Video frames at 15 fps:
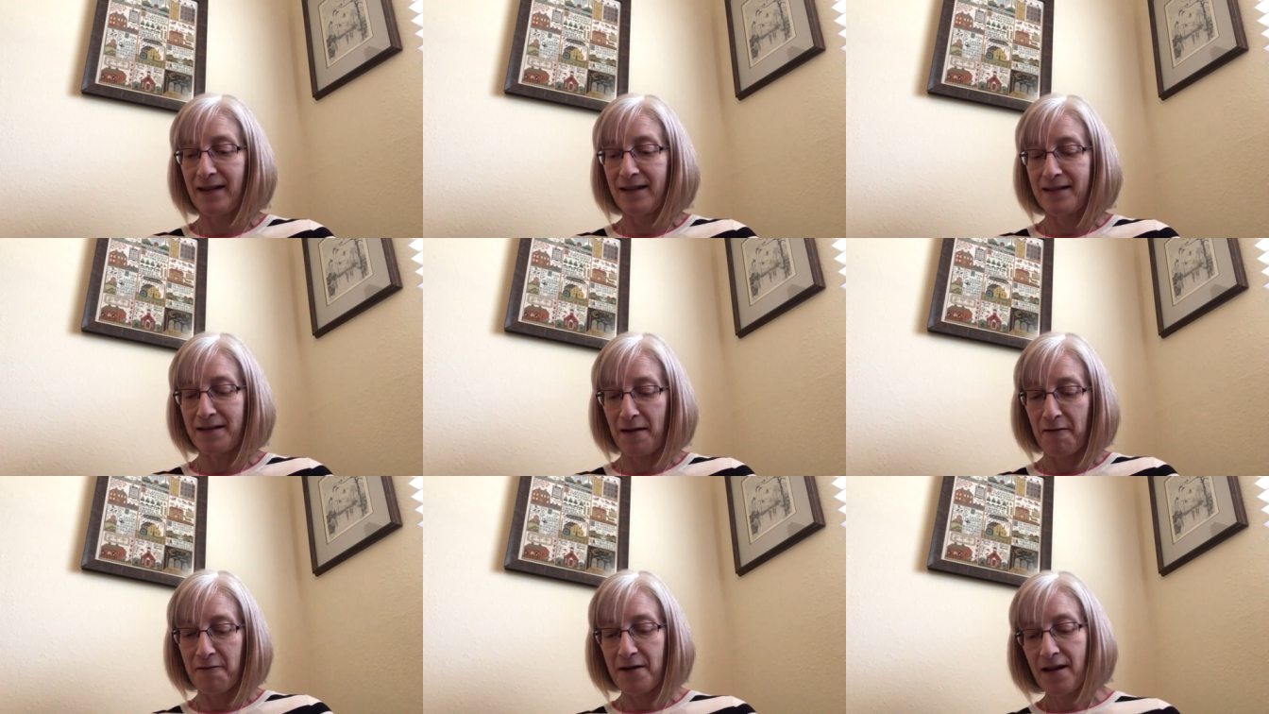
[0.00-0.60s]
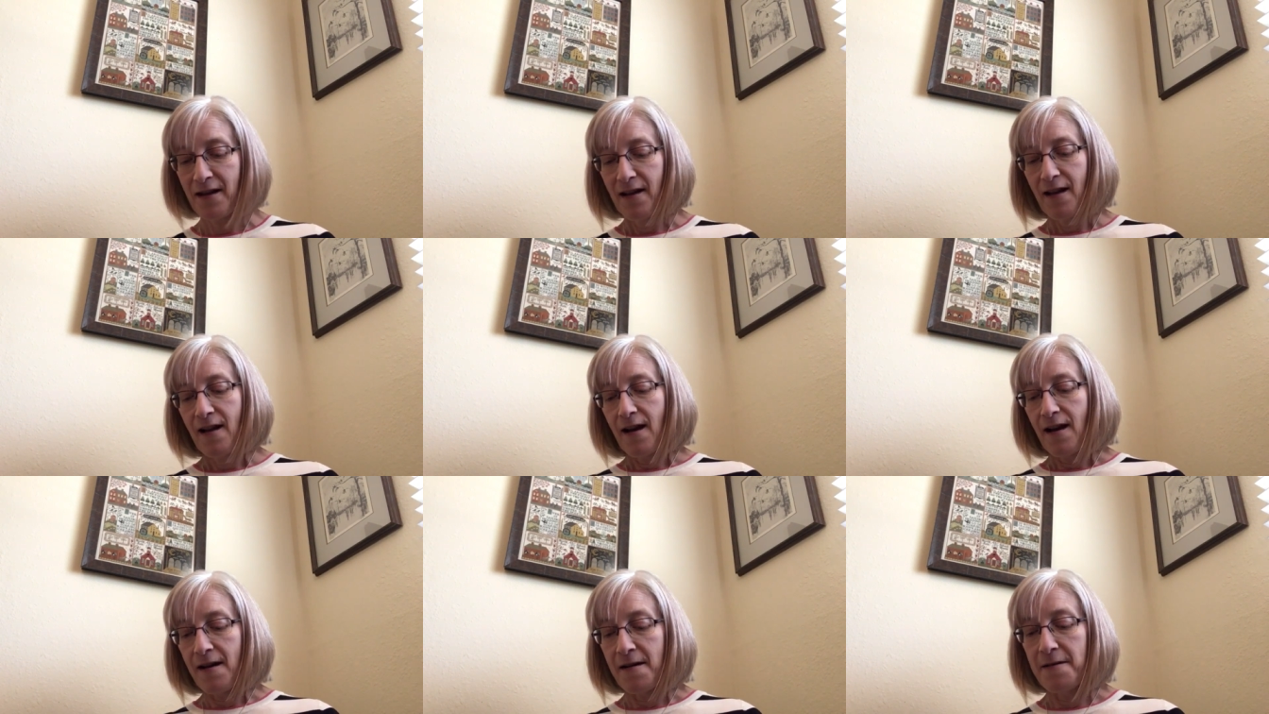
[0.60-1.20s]
So
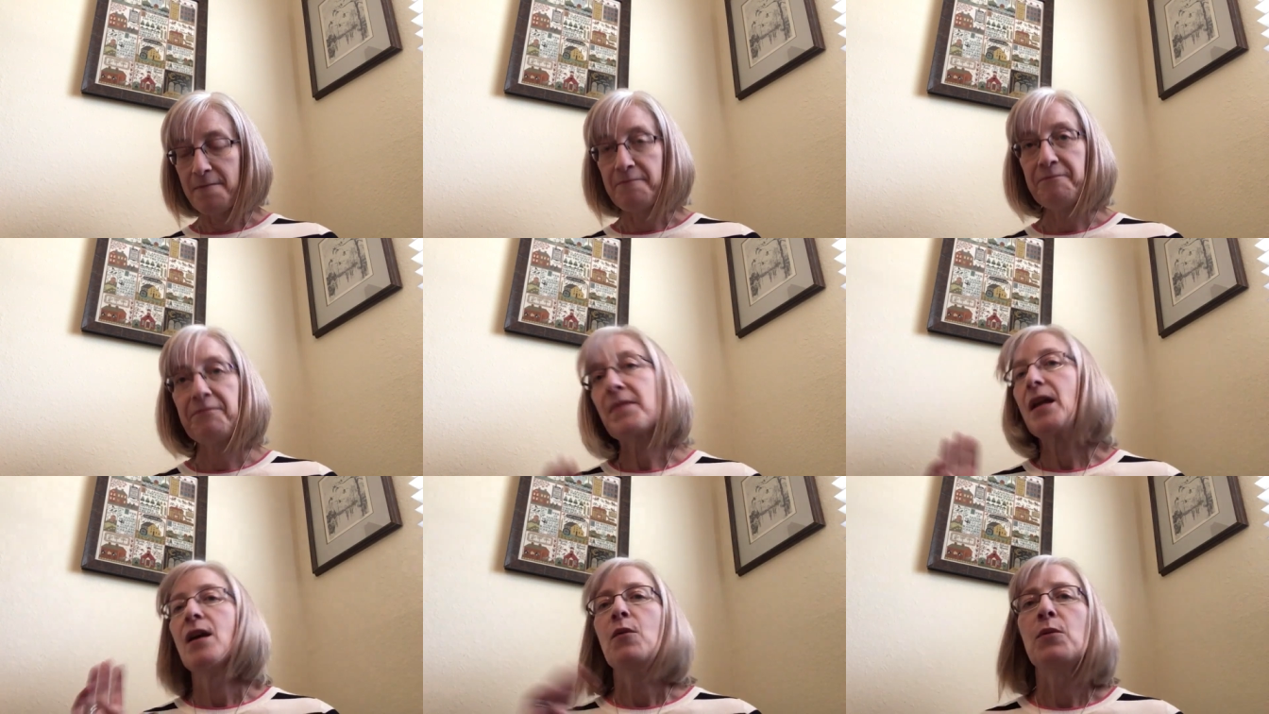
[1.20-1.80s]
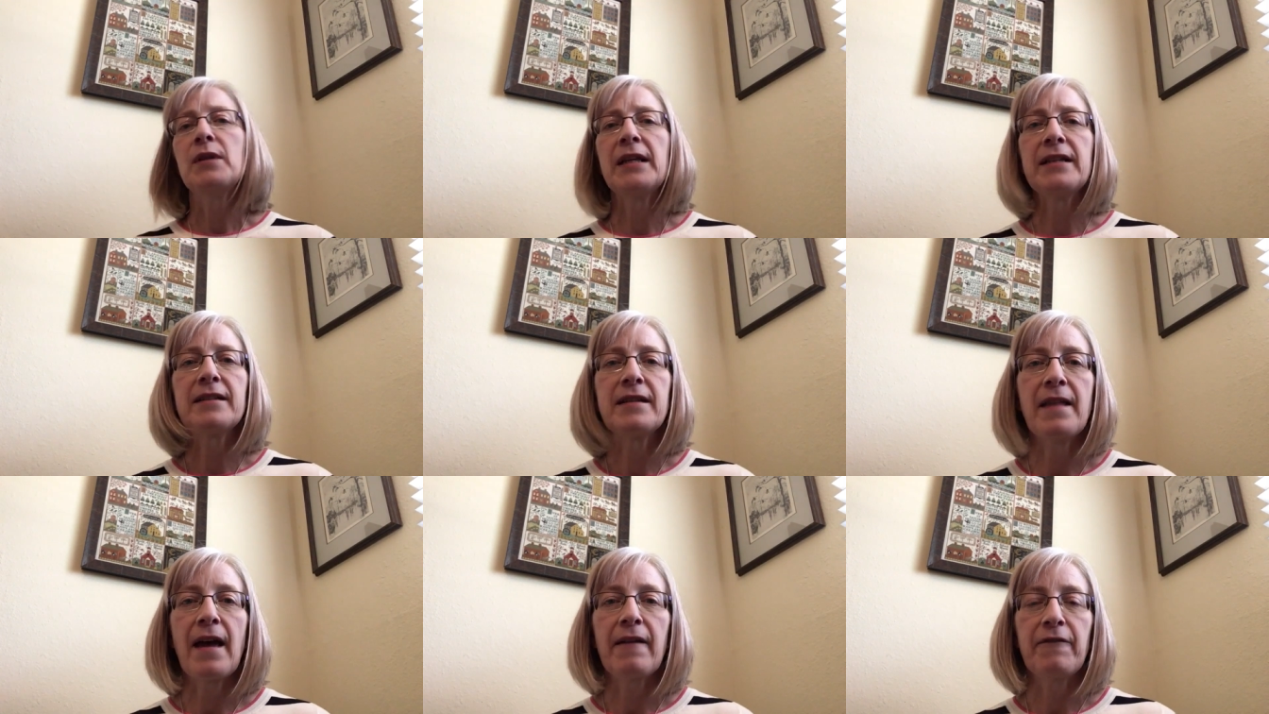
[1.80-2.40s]
we'll link to
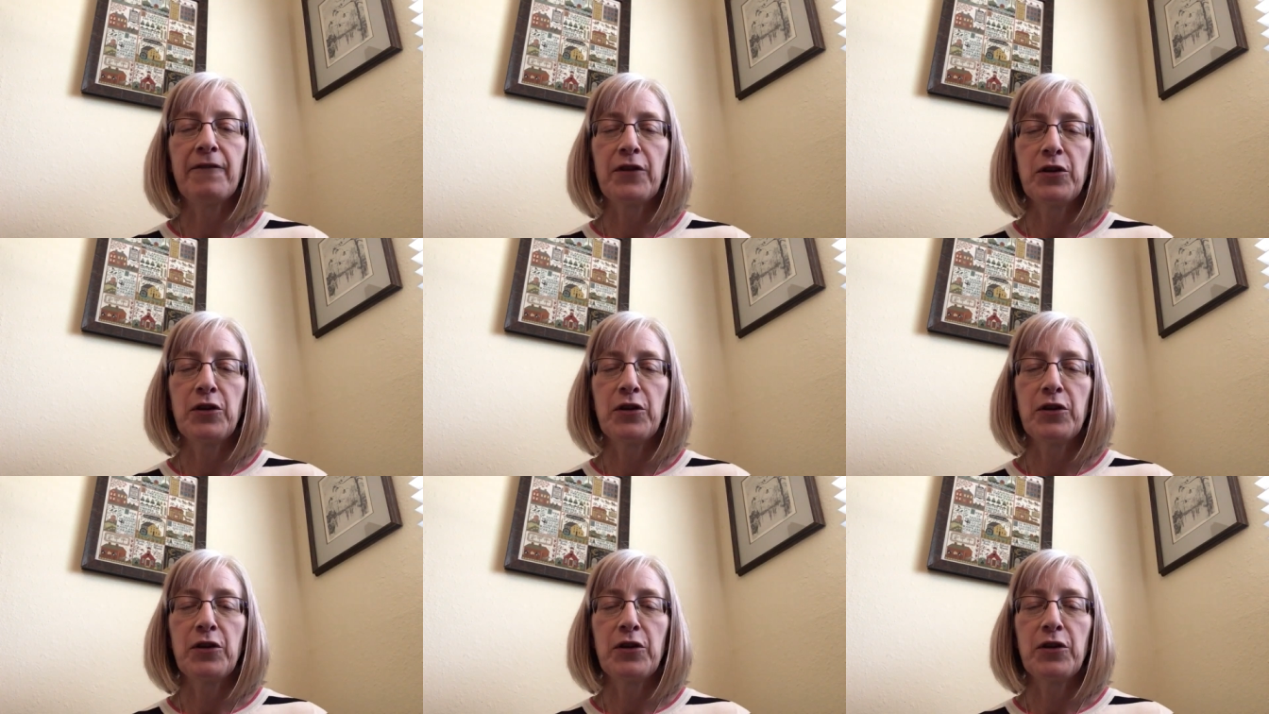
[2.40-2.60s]
that for